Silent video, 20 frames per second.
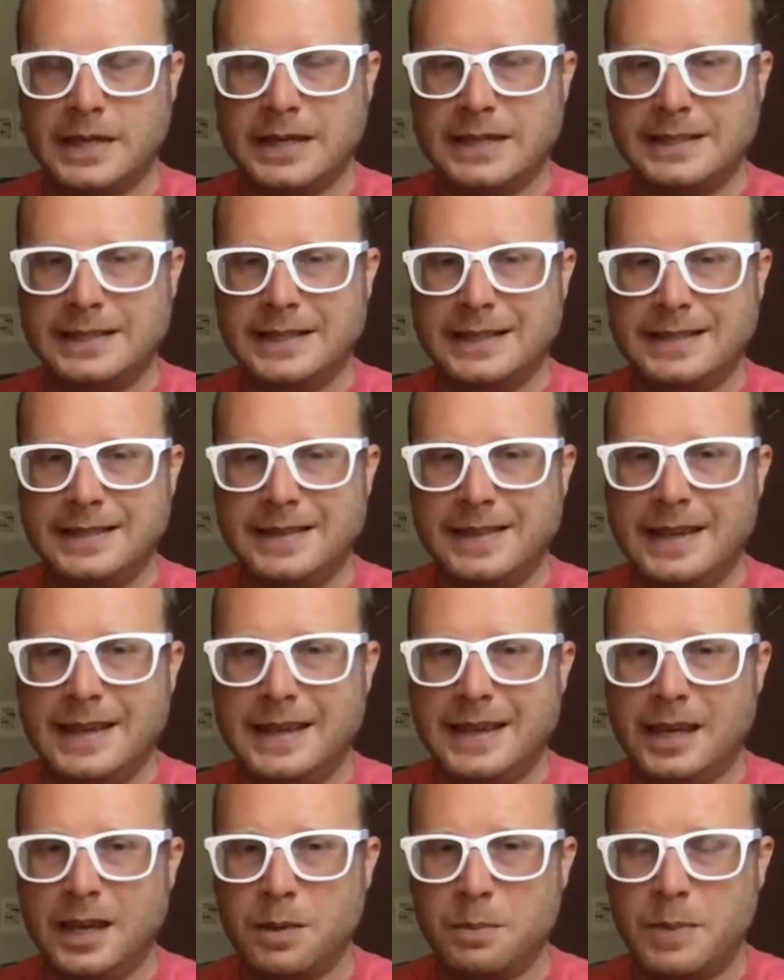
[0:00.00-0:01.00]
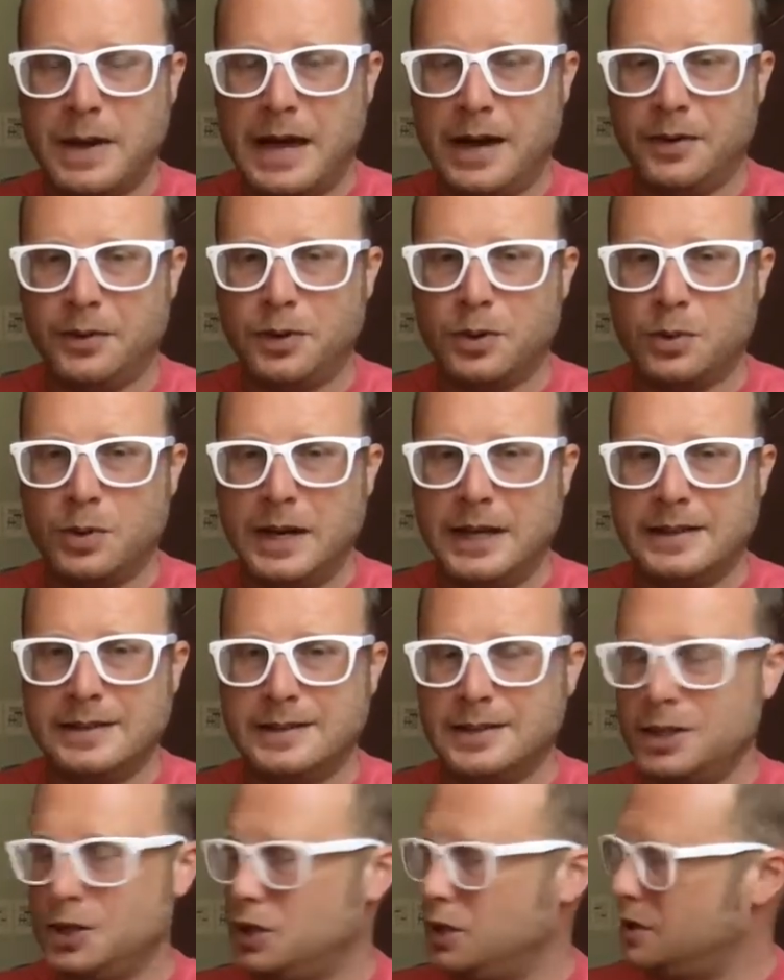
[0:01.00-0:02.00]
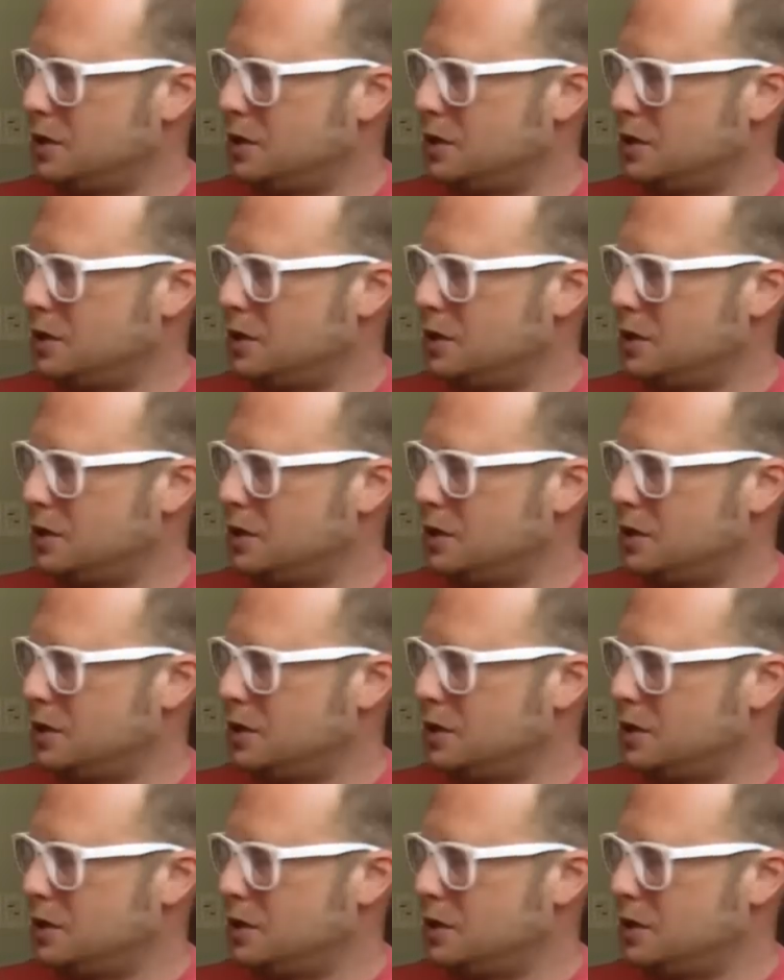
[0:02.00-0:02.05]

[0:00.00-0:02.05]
he's thinking about the right decision to